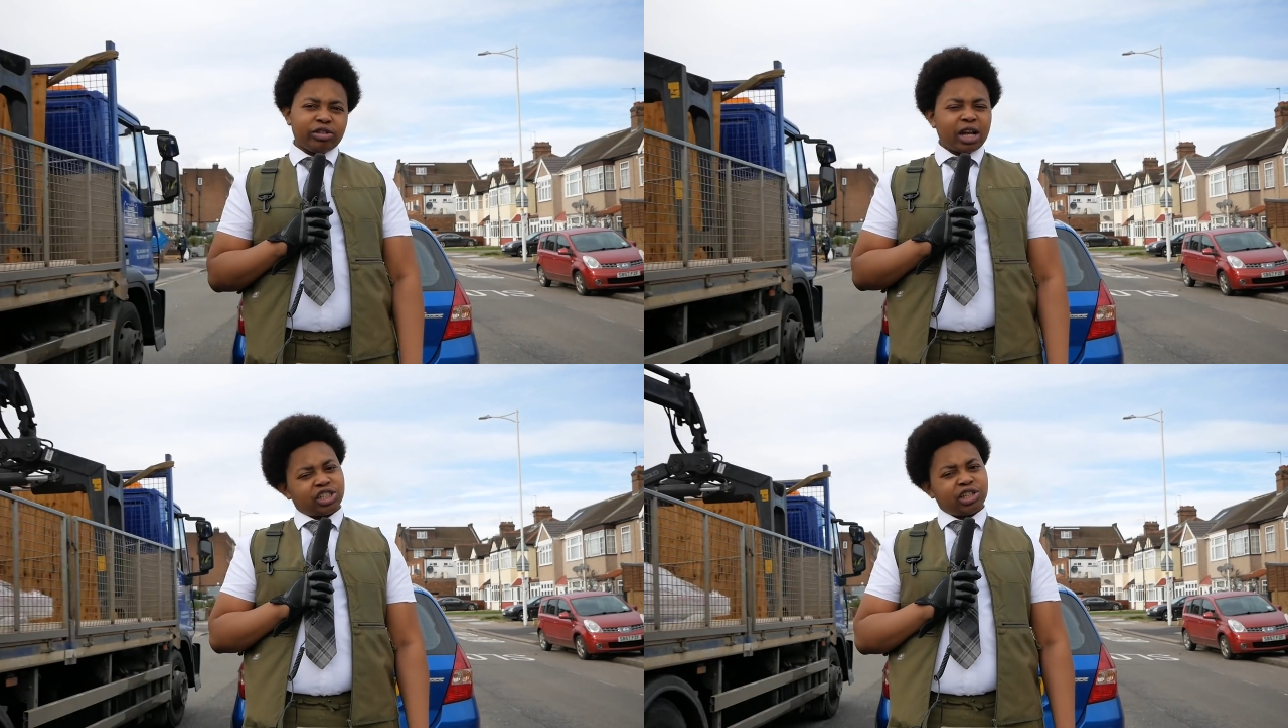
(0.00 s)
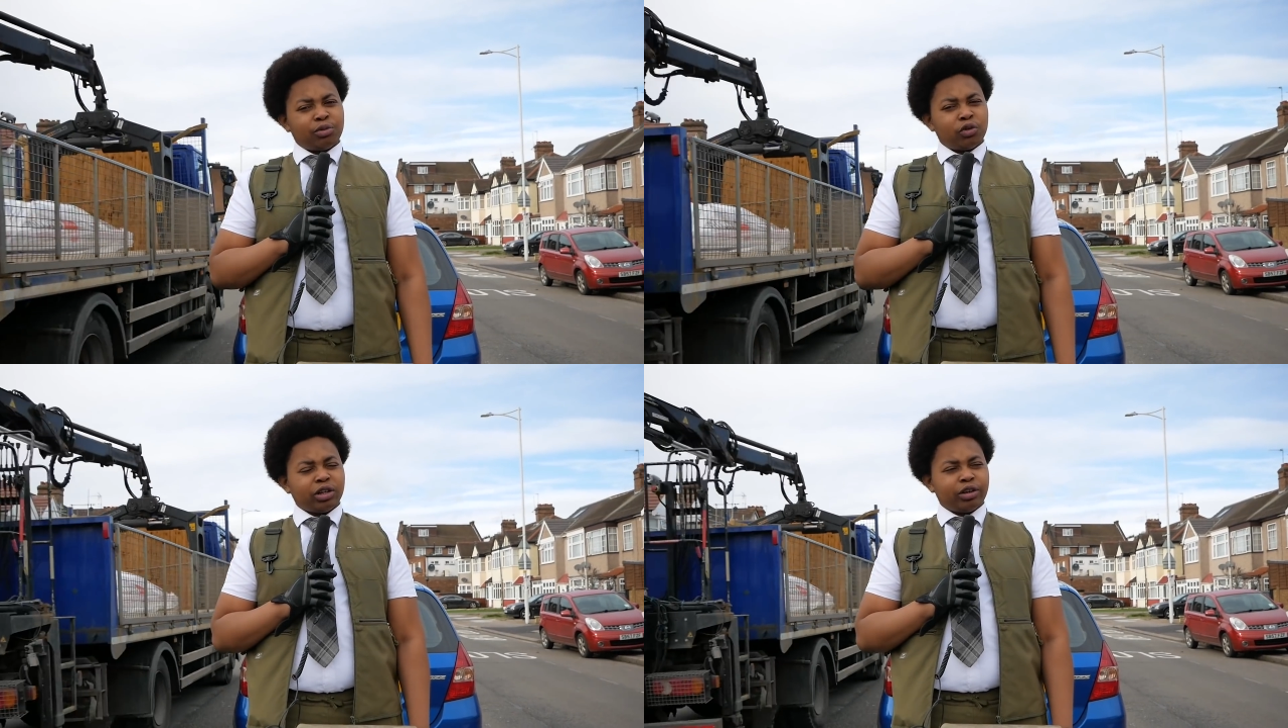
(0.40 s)
dash them
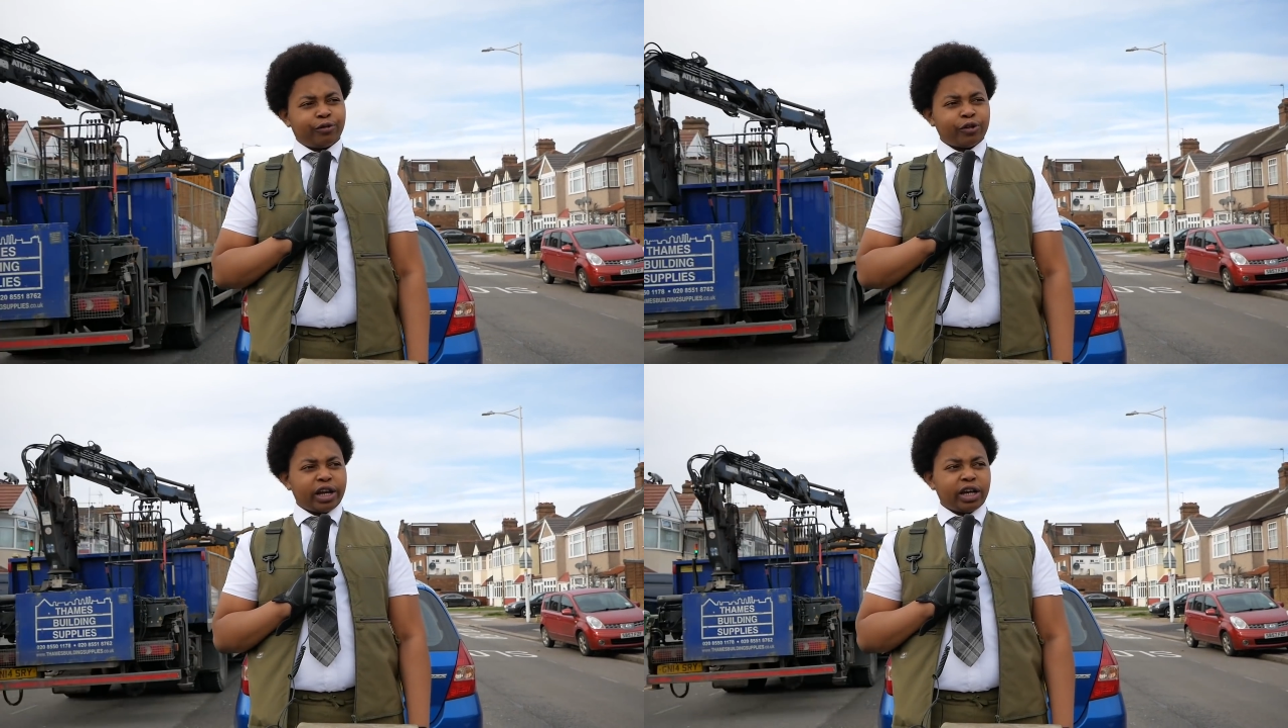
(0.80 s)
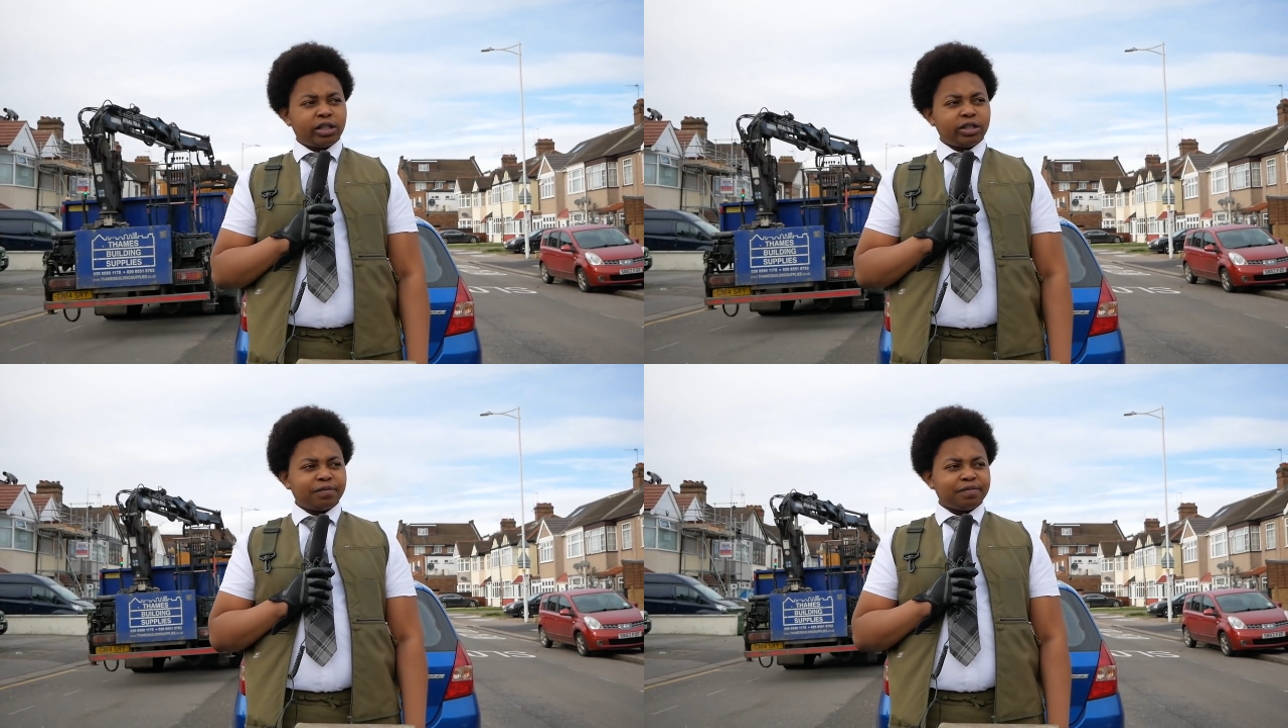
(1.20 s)
all in a fryer
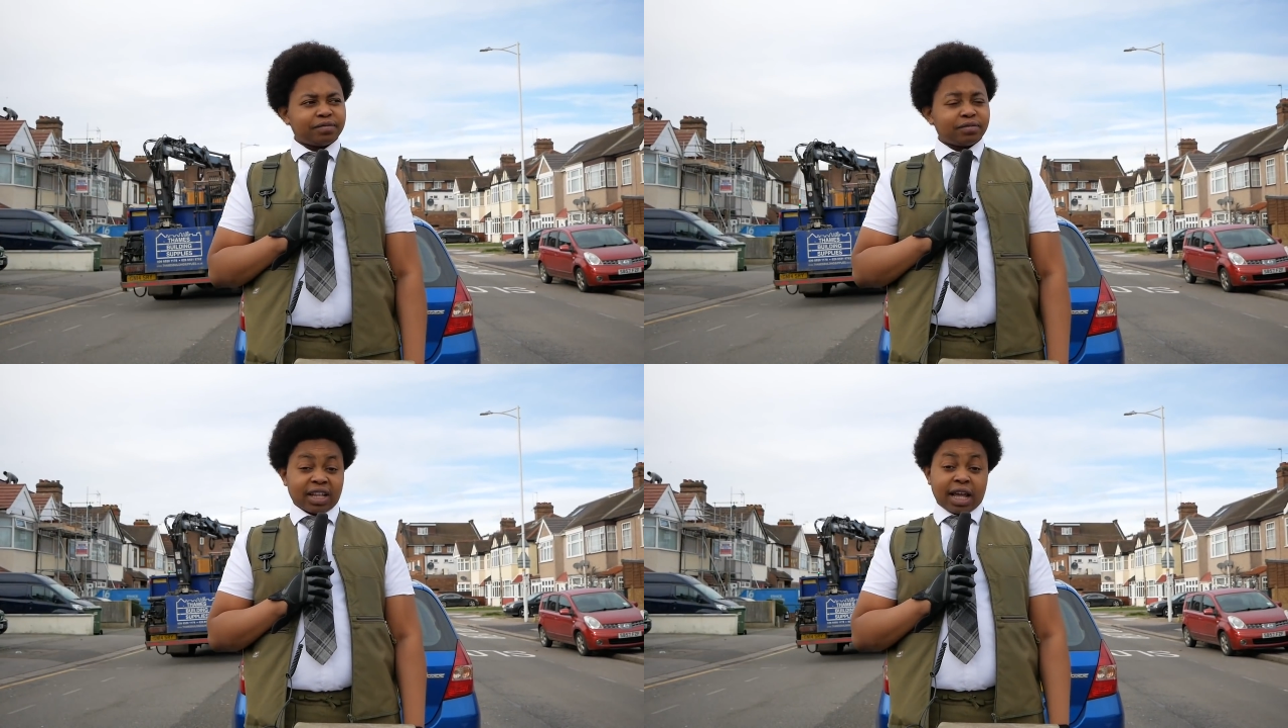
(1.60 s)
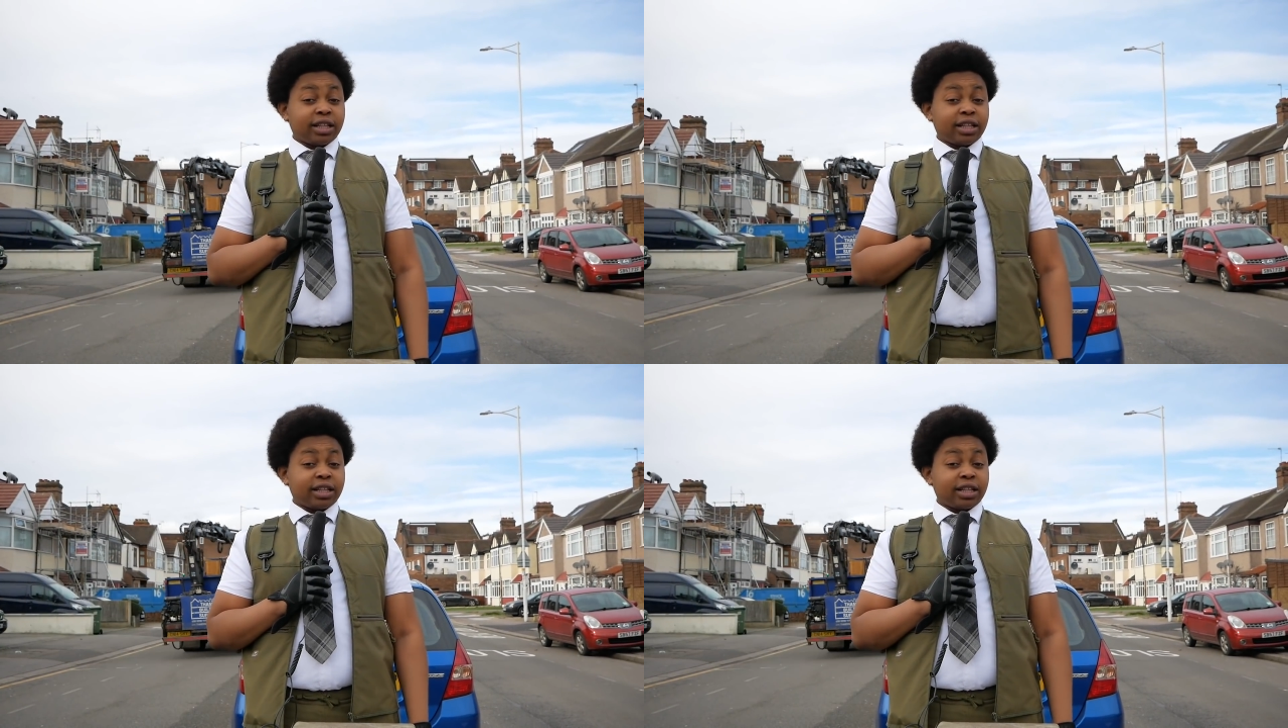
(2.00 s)
at